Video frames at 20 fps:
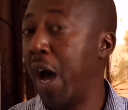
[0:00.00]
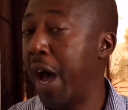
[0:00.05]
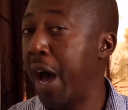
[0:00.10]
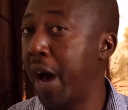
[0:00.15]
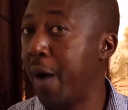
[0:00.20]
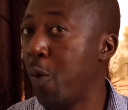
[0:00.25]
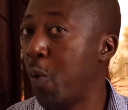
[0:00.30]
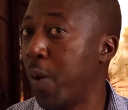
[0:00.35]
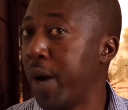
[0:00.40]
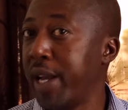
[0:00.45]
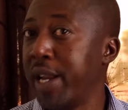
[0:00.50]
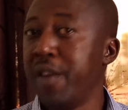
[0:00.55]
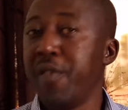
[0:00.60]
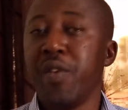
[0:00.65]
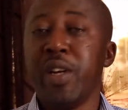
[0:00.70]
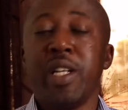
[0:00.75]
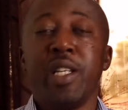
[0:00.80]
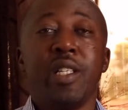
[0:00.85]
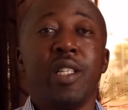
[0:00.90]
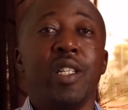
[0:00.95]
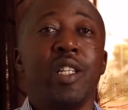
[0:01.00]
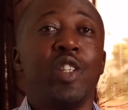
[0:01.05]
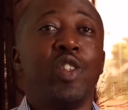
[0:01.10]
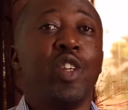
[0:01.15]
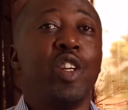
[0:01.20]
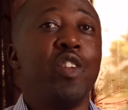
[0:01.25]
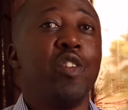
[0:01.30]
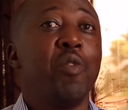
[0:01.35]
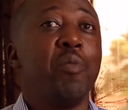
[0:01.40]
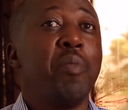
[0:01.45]
whatever
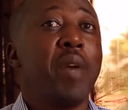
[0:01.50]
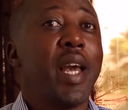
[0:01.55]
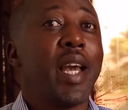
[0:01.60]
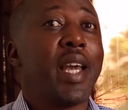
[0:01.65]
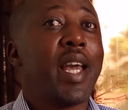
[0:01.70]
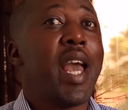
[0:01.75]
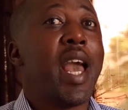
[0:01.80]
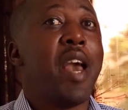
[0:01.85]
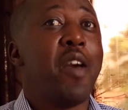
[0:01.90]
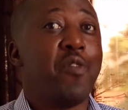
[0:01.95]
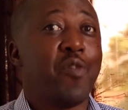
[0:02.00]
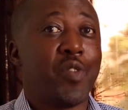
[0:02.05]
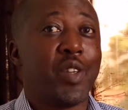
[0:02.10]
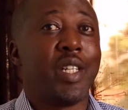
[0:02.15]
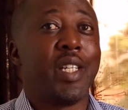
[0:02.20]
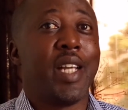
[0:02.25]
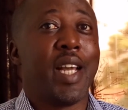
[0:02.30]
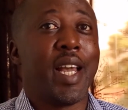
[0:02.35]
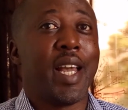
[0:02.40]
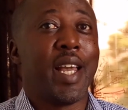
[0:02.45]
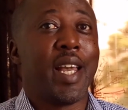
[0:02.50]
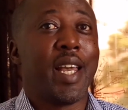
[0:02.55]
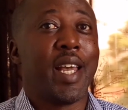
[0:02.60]
decision you make every day